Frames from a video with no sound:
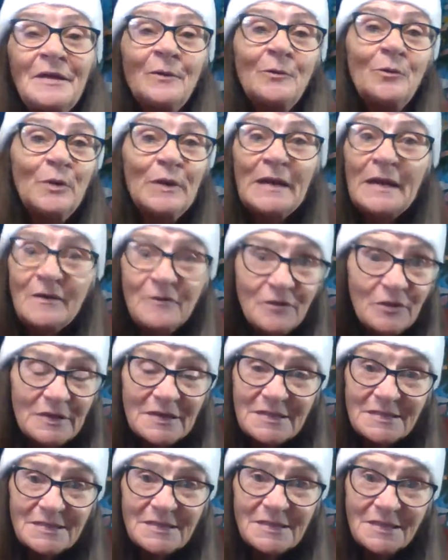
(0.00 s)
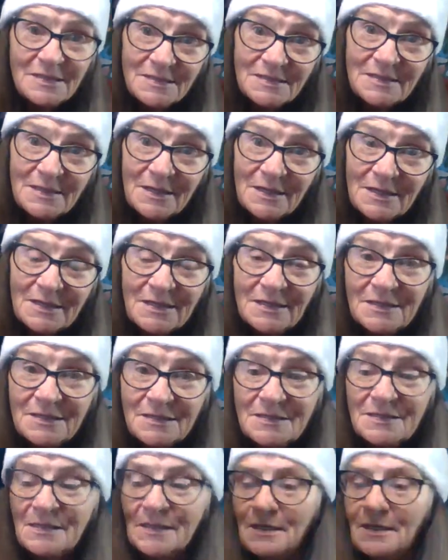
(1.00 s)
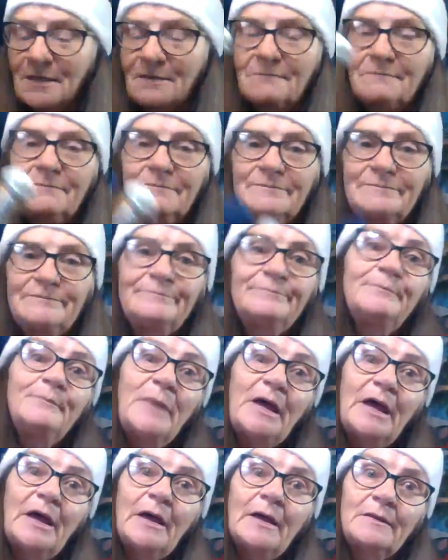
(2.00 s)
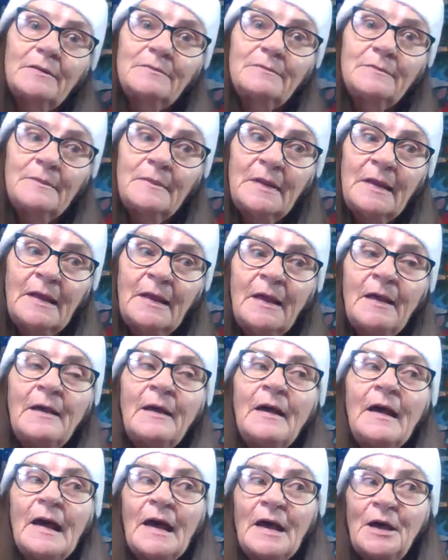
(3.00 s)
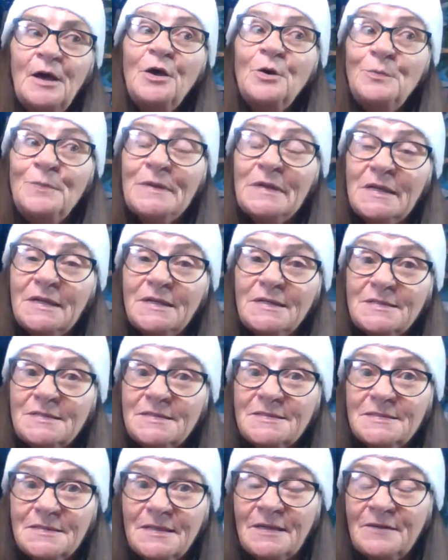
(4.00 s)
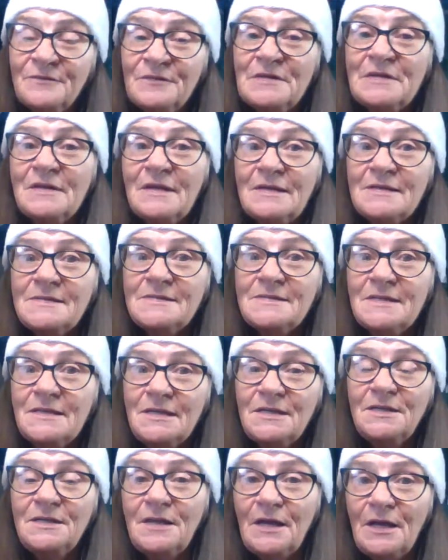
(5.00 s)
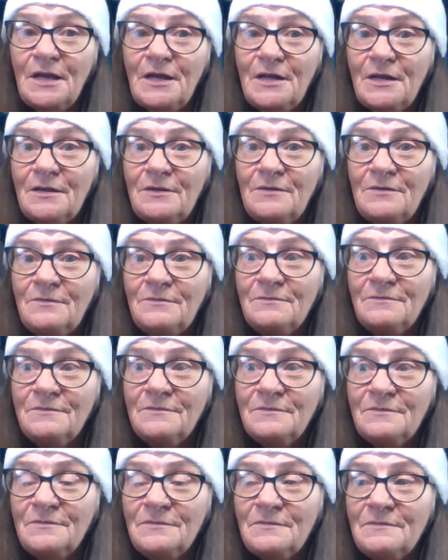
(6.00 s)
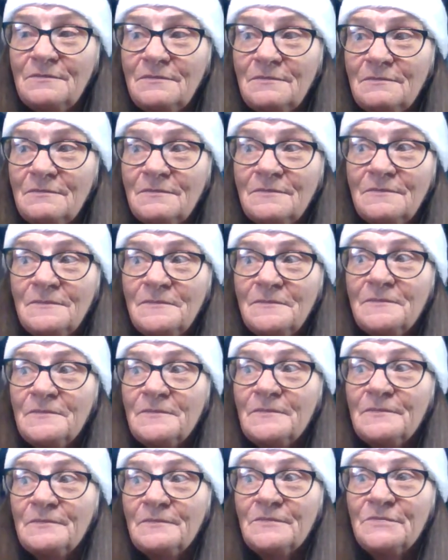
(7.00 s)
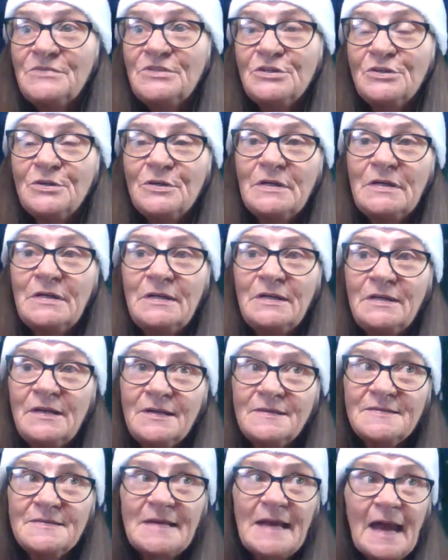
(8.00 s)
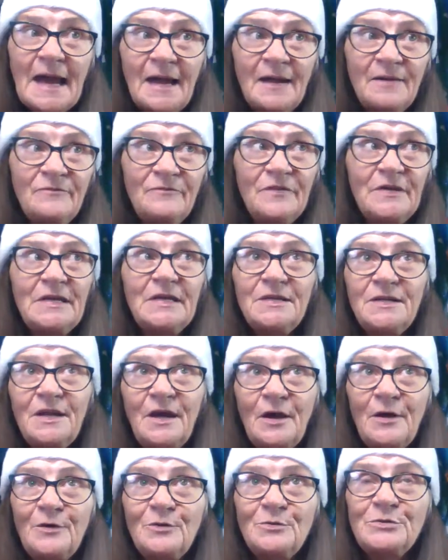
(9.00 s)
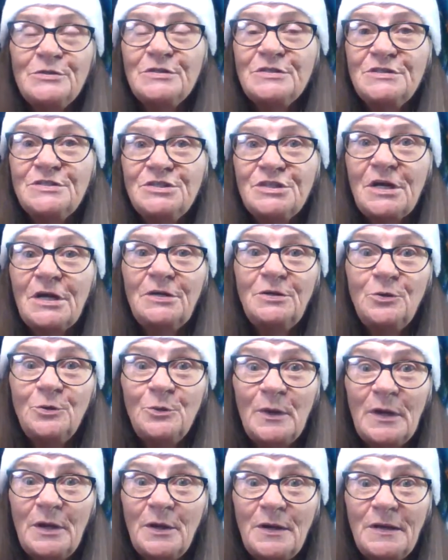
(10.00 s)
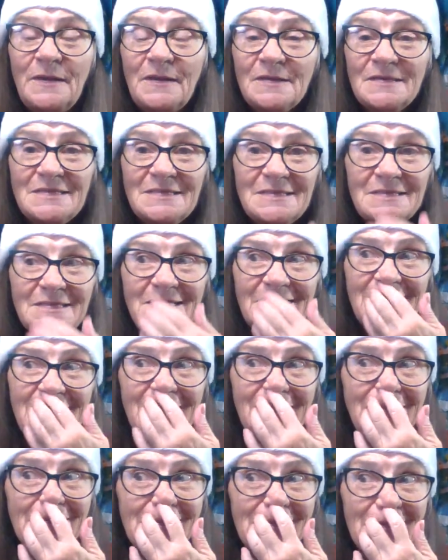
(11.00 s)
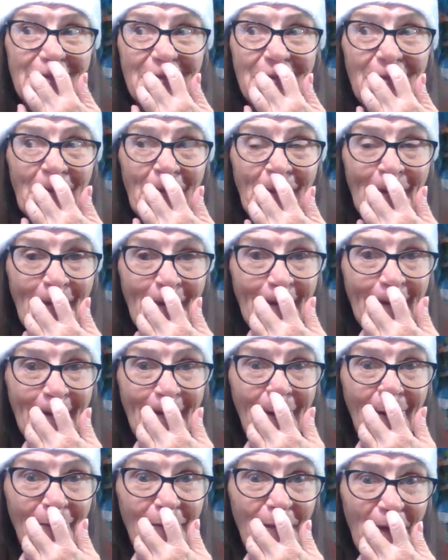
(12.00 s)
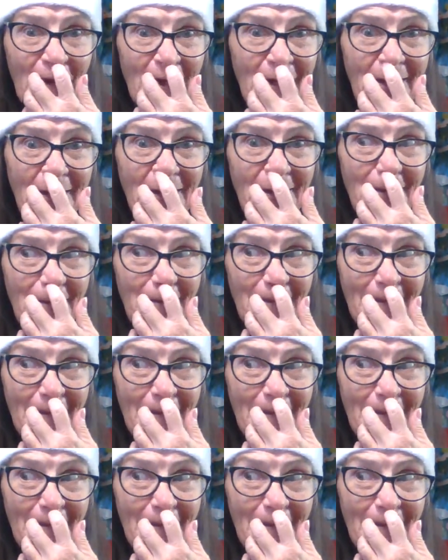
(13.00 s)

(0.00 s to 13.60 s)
whenever this gets done, it gets done. But I hope it gets, if it doesn't get done during, doesn't Advent go to January the 6th? I'm thinking.